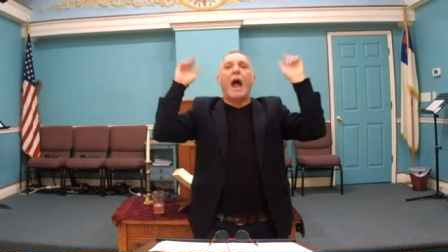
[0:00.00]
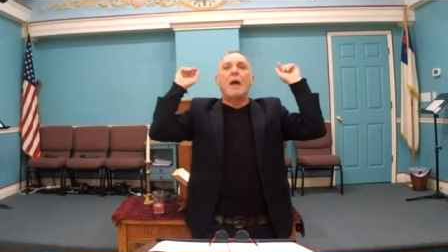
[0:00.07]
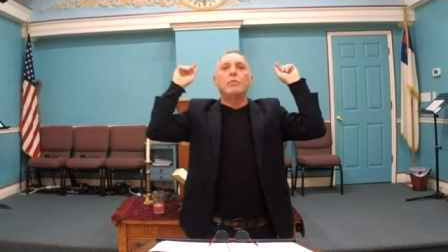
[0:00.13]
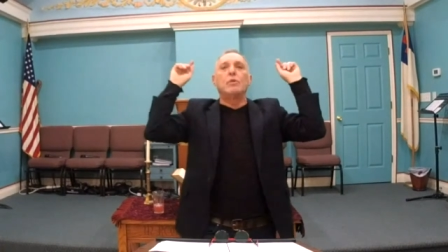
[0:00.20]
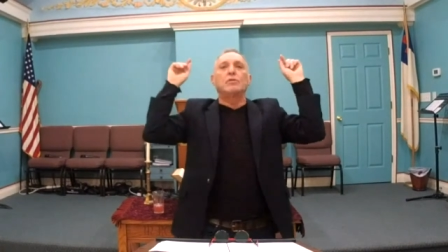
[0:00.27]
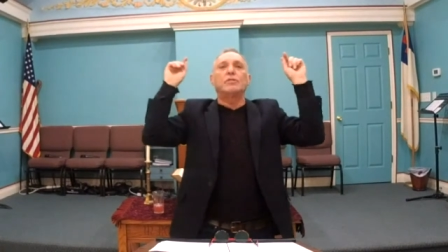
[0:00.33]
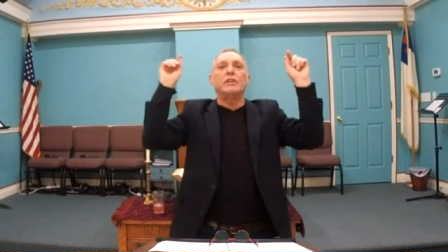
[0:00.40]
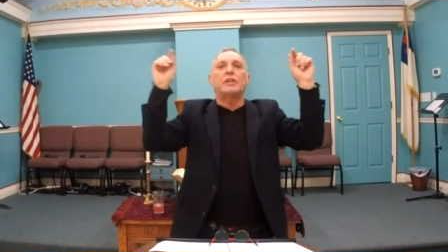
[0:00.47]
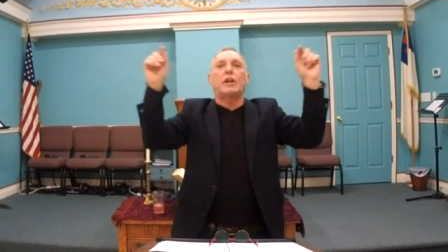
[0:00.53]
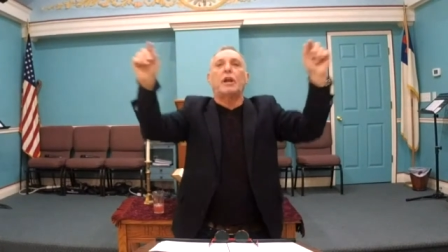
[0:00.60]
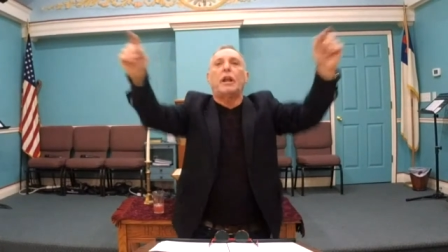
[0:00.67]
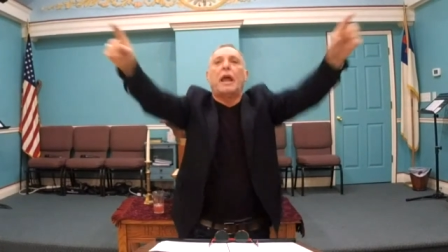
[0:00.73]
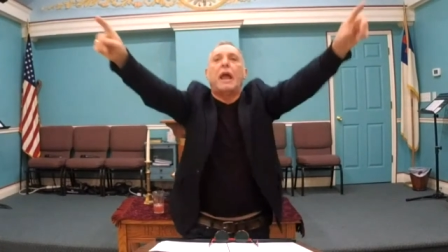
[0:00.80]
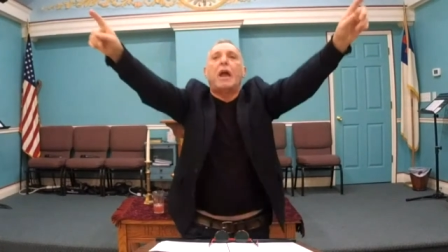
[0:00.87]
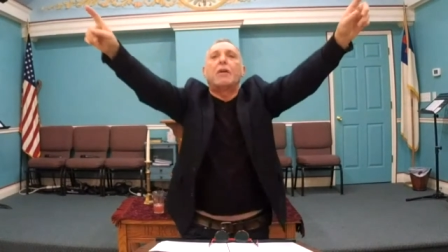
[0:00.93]
I will
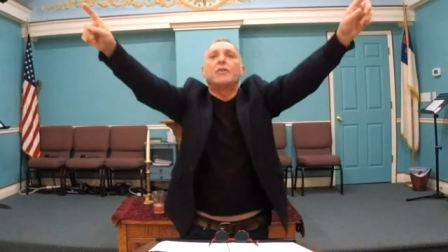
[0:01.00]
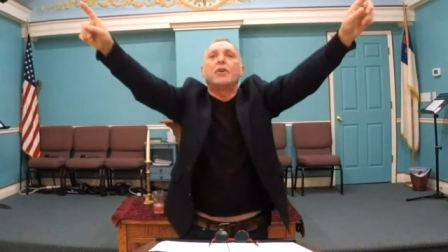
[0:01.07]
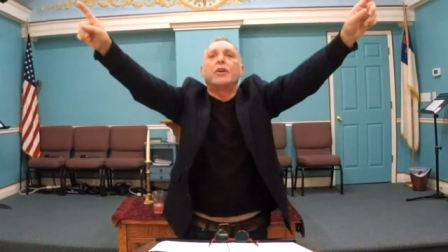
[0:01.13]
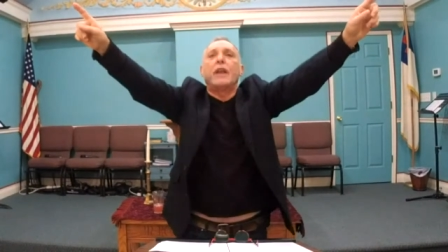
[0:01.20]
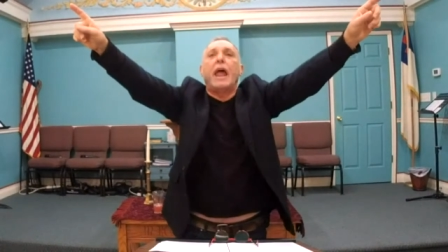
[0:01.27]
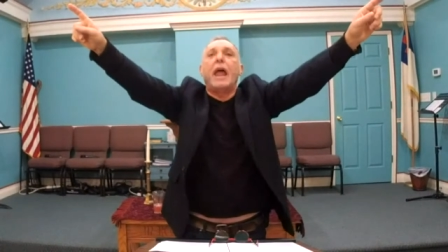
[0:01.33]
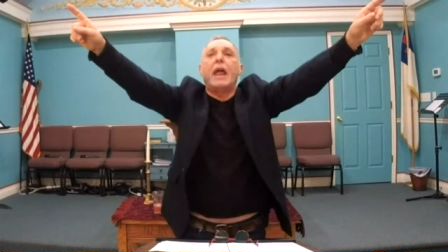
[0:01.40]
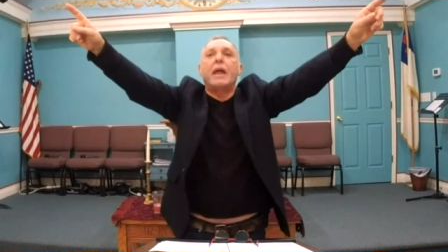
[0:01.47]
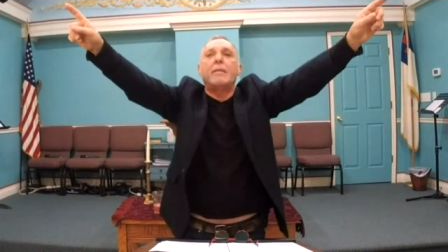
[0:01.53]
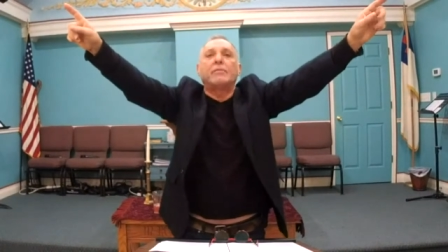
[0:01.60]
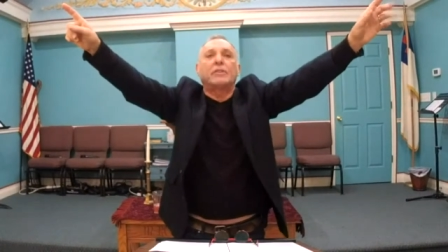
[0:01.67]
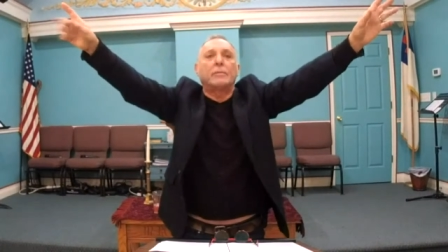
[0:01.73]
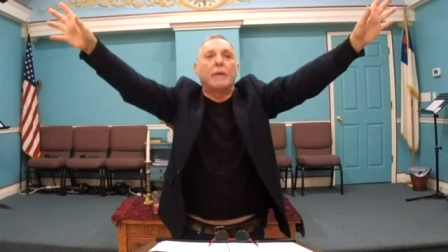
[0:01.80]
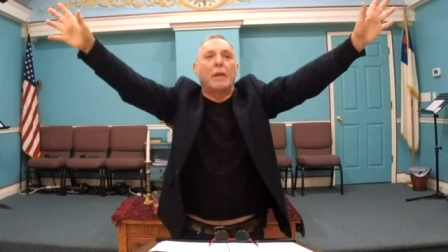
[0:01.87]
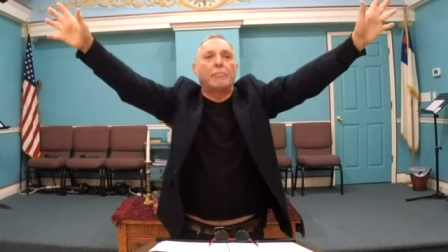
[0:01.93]
declare your
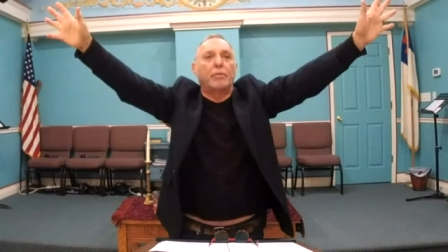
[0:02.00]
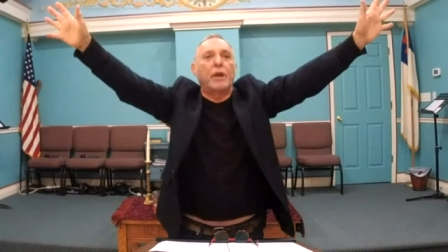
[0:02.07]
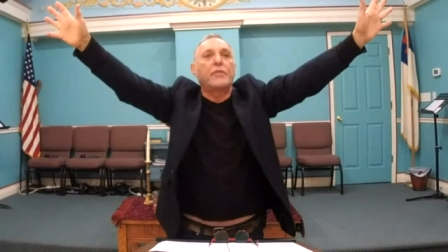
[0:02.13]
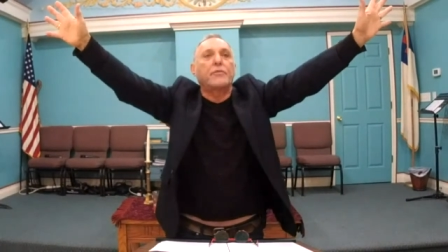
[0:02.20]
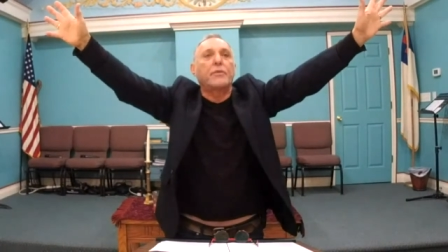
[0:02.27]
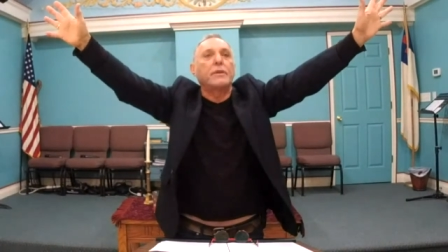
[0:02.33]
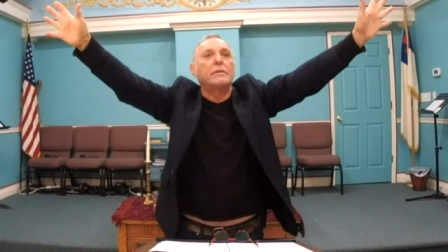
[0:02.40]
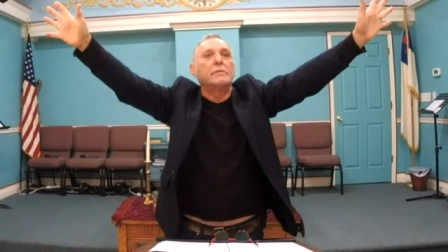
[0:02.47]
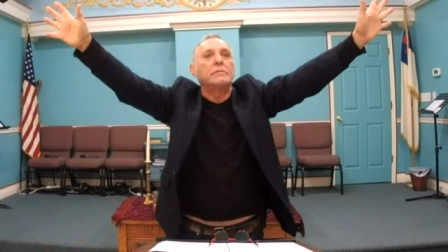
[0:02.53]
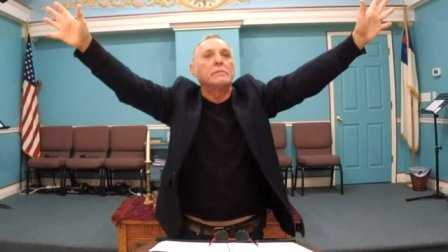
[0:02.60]
name to my brethren.